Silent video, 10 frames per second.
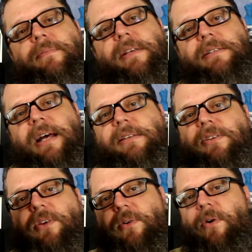It's not
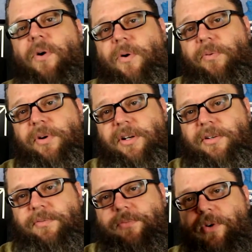that the whole
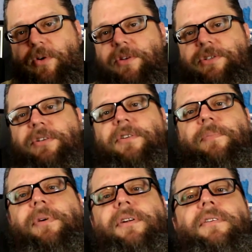roll is turned
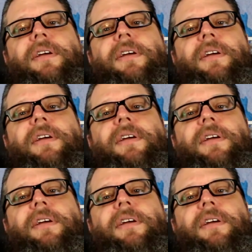brittle,